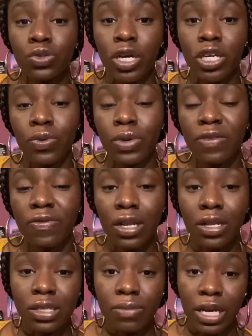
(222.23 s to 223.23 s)
You want to follow
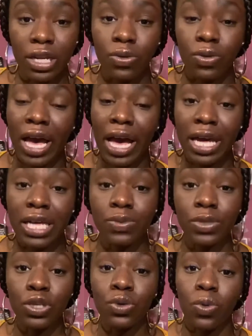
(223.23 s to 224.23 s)
somebody who has what
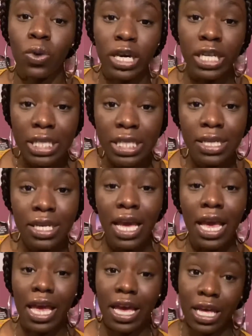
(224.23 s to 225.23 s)
you want
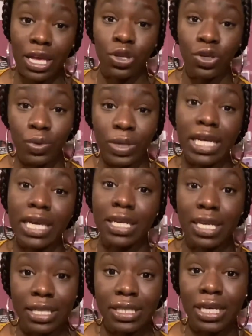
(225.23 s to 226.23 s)
and do what they did
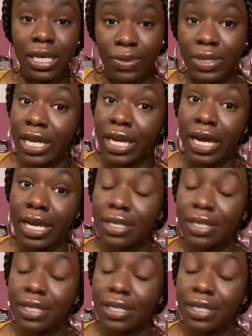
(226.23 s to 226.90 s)
to get what they got.